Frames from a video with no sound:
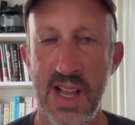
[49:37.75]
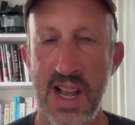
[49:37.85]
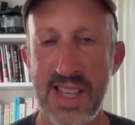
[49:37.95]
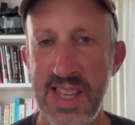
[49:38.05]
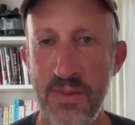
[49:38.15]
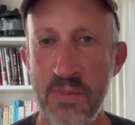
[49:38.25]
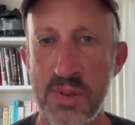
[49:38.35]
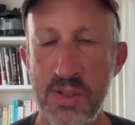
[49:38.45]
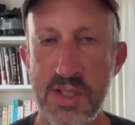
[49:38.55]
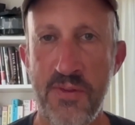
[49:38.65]
think they even
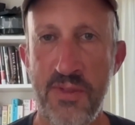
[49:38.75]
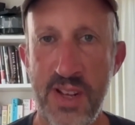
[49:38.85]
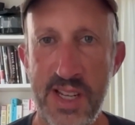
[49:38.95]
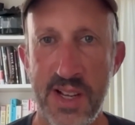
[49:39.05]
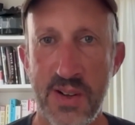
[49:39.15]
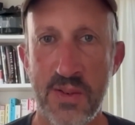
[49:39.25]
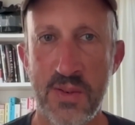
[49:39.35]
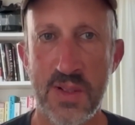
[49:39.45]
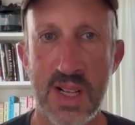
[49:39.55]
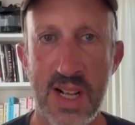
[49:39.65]
produced a video
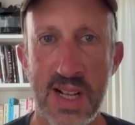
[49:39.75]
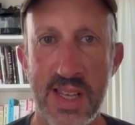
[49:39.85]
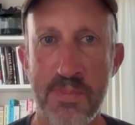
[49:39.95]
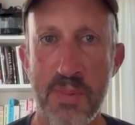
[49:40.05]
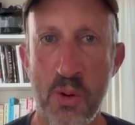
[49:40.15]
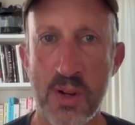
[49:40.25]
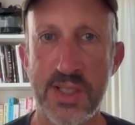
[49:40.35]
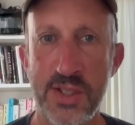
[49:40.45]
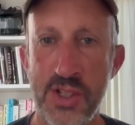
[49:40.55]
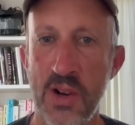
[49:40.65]
that purported
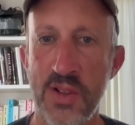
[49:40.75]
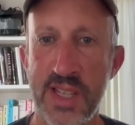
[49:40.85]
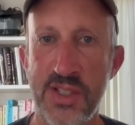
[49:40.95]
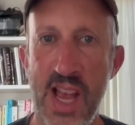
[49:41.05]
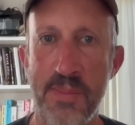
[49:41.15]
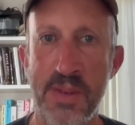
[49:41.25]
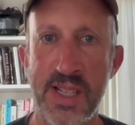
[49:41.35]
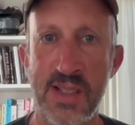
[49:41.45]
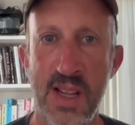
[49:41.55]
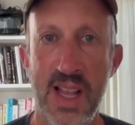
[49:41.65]
to show that
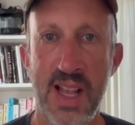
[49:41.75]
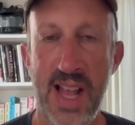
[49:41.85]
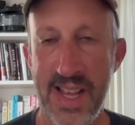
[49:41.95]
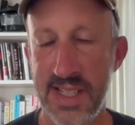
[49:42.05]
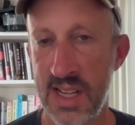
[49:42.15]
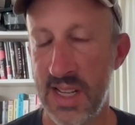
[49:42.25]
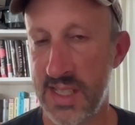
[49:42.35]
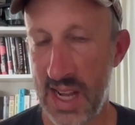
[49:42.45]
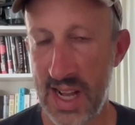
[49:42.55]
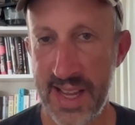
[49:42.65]
Chapman had
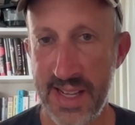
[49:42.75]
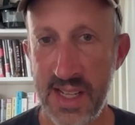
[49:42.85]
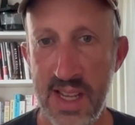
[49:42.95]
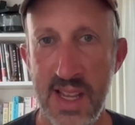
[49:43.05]
died,